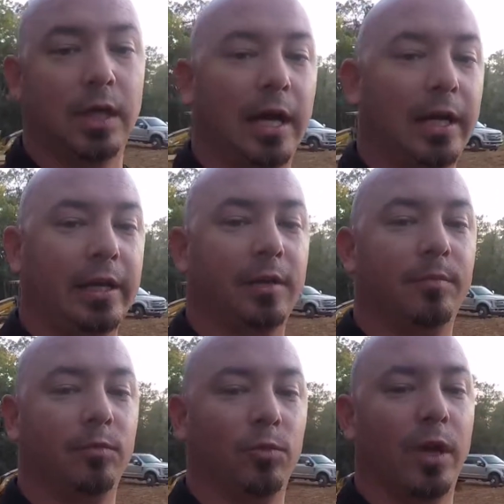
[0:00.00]
I
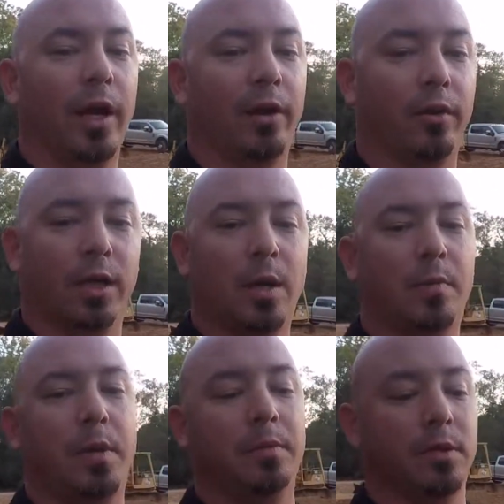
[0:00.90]
am relying on a
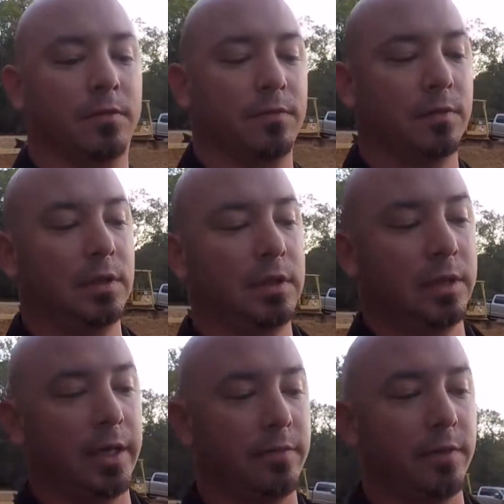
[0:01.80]
couple people that
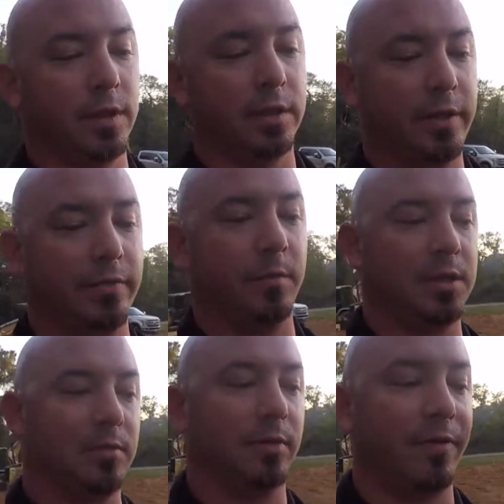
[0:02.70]
have given me
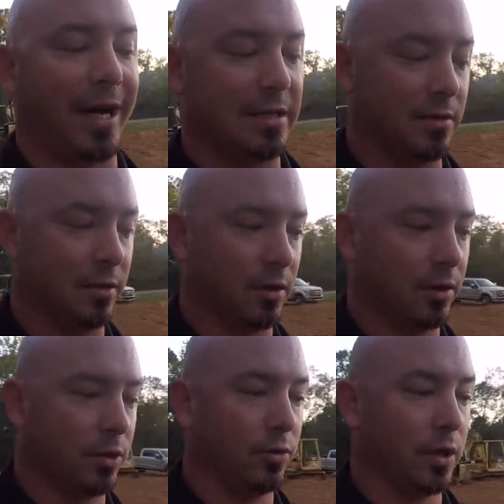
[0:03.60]
some advice
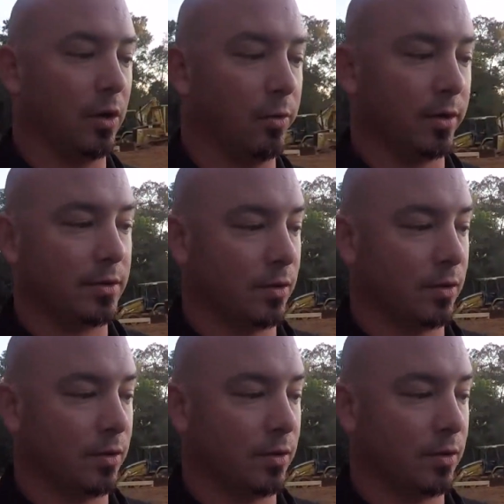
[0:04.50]
on who to go with.